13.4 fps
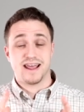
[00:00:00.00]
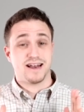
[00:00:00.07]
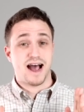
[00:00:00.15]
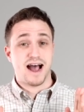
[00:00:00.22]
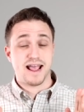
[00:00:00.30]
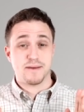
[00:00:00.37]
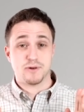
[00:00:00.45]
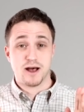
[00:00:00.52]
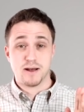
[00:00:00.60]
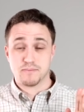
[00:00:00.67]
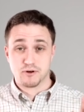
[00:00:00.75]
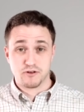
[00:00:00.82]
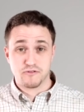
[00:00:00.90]
and I
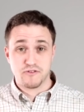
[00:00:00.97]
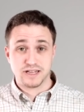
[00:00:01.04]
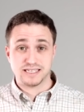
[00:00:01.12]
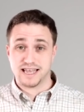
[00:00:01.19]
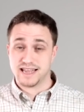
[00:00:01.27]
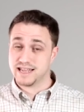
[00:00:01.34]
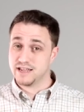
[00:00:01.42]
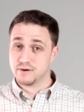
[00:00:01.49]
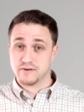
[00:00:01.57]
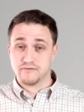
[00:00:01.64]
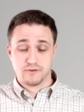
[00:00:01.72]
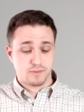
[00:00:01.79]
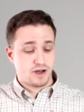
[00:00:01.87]
am not perfect at
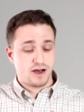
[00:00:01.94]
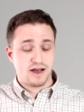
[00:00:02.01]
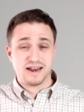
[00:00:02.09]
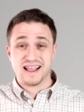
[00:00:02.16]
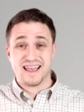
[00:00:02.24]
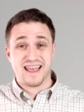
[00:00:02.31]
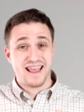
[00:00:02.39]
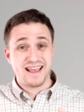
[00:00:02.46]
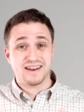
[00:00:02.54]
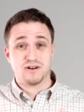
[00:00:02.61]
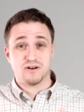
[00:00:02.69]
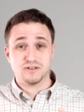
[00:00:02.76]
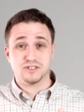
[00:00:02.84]
hearing from God.
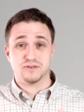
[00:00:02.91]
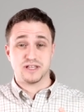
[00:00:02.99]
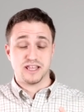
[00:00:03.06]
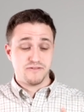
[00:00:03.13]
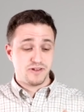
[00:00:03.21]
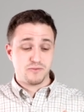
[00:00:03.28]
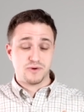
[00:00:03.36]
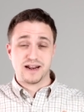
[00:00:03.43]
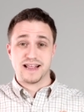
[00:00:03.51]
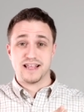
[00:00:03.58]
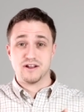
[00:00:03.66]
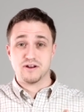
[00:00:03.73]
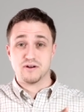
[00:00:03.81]
And also, even
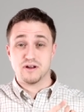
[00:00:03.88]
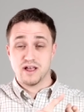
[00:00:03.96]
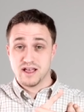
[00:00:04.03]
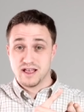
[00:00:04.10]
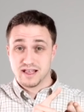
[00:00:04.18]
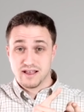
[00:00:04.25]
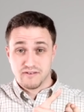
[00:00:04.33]
when I hear